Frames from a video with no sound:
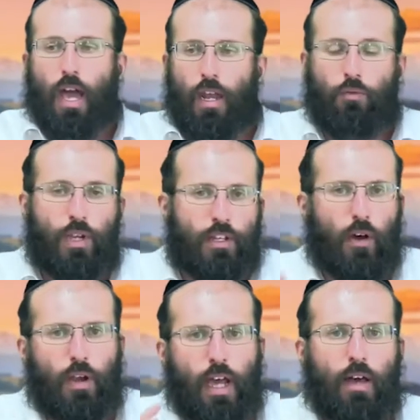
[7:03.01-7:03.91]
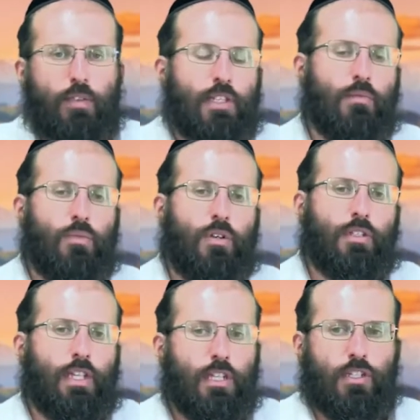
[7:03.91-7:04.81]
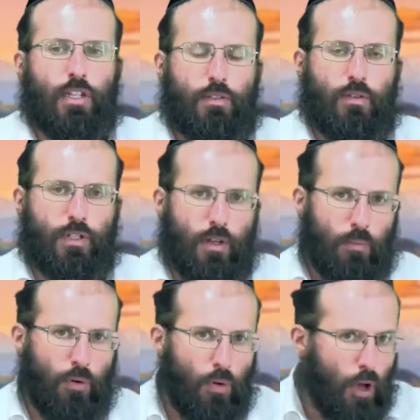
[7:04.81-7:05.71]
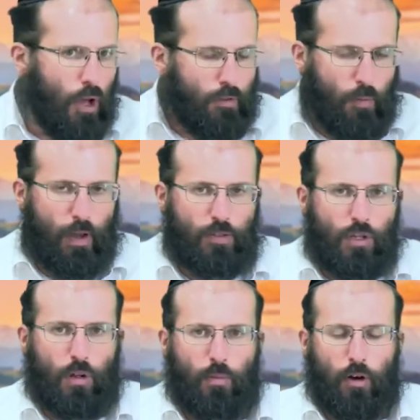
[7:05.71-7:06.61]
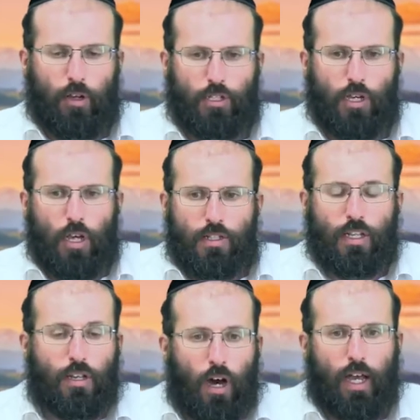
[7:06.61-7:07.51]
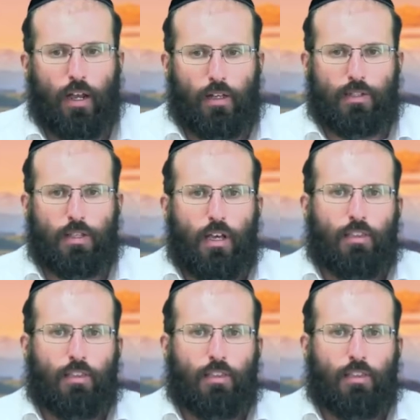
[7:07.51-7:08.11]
And if we don't have these Emuna teachings, for example, from Rav Shalom Oresh to guide us,